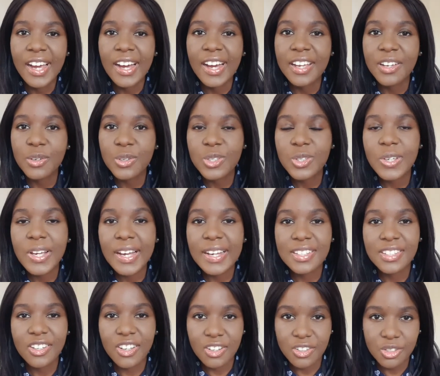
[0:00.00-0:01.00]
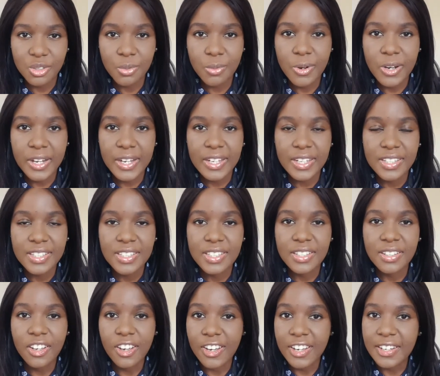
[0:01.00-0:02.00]
I also had to go to work
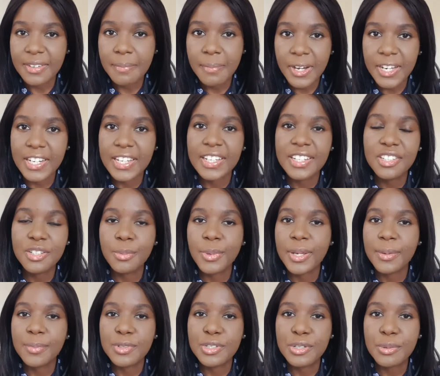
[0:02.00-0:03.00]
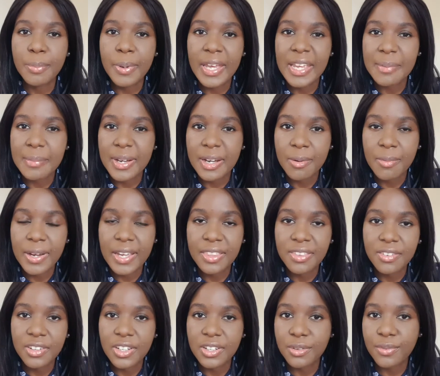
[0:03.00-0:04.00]
to earn money to be able to pay my way
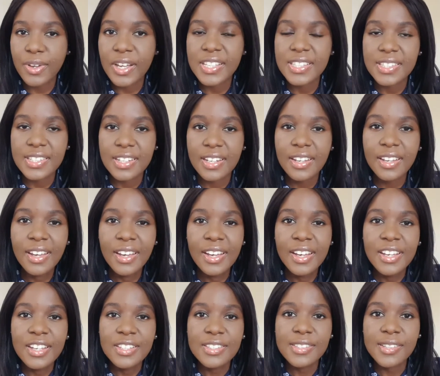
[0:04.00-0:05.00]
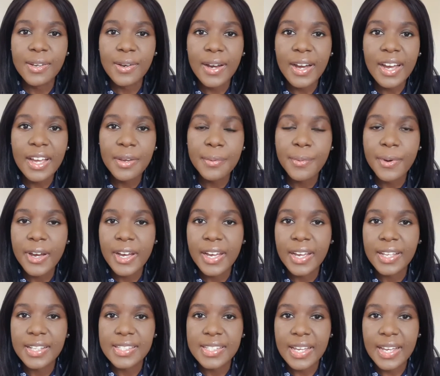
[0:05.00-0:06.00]
through university so I
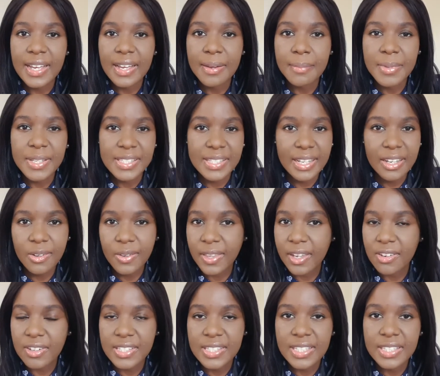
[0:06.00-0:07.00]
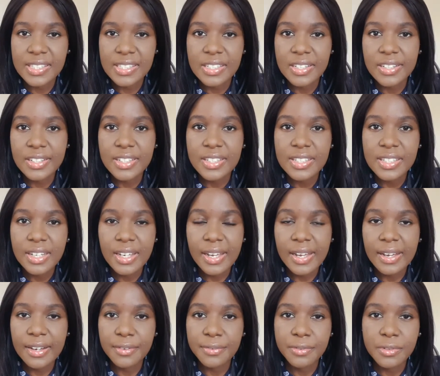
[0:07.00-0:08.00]
worked um, as a healthcare assistant
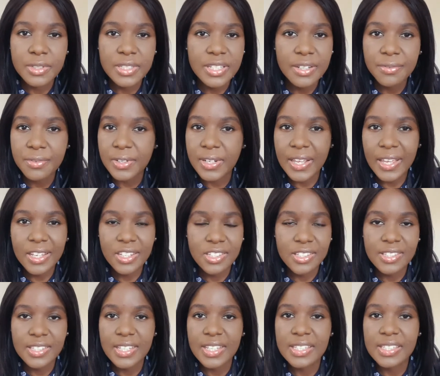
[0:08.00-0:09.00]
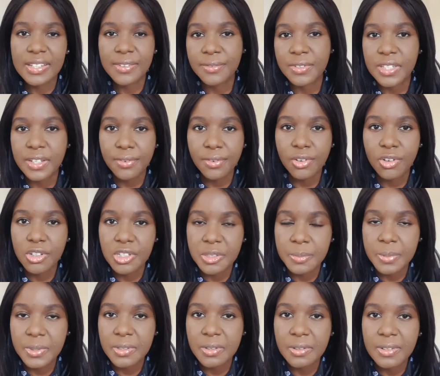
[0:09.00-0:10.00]
uh, for different agencies and for different
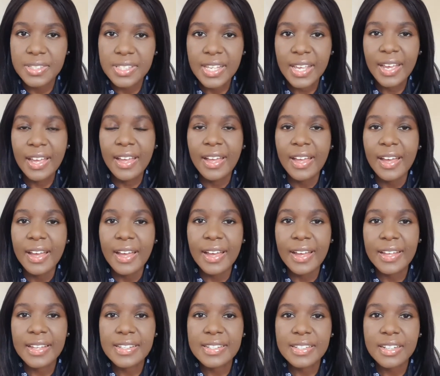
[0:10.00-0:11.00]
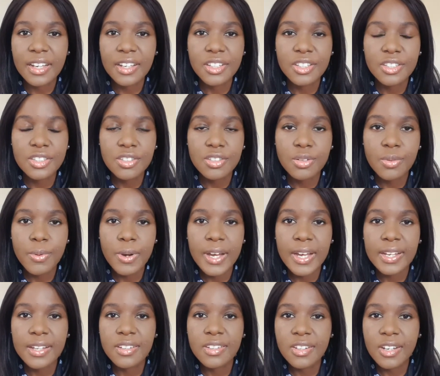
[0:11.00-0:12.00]
hospitals and I used to
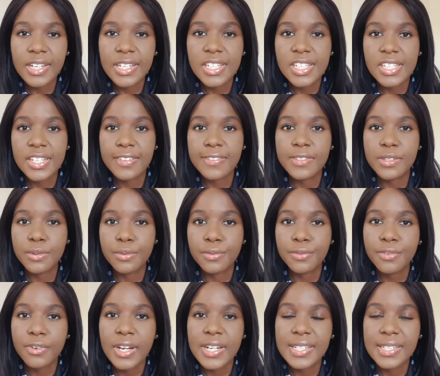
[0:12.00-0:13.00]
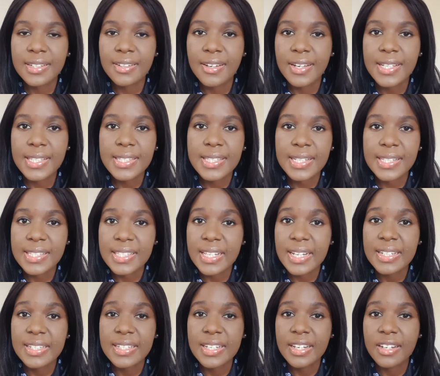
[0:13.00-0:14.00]
work night shifts on Friday nights and
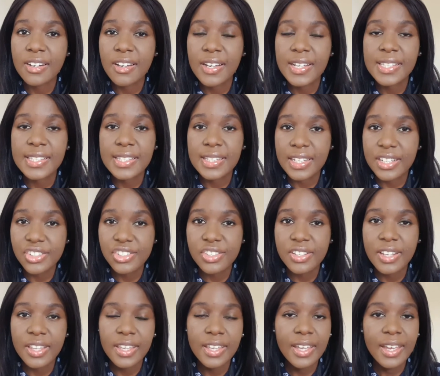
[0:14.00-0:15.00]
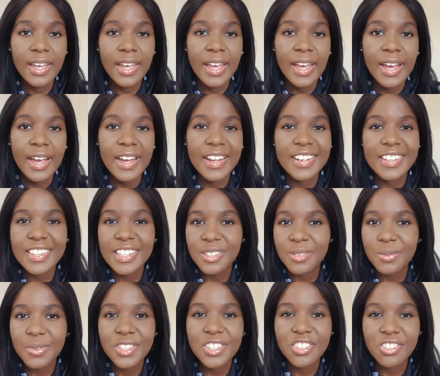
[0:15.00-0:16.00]
Saturday nights initially and
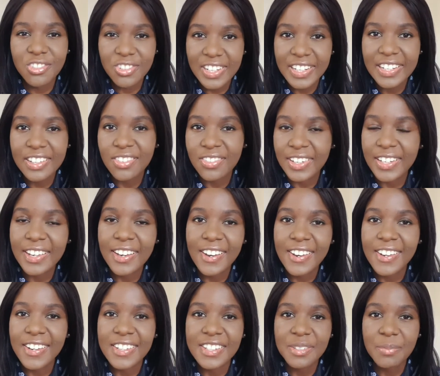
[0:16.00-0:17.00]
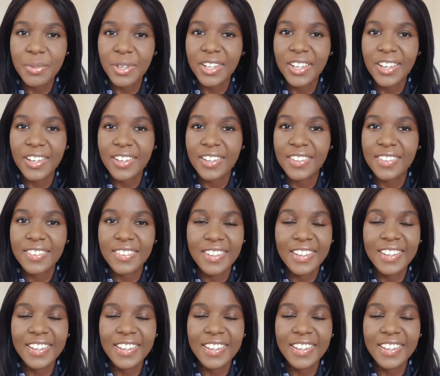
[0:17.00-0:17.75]
this was really really hard because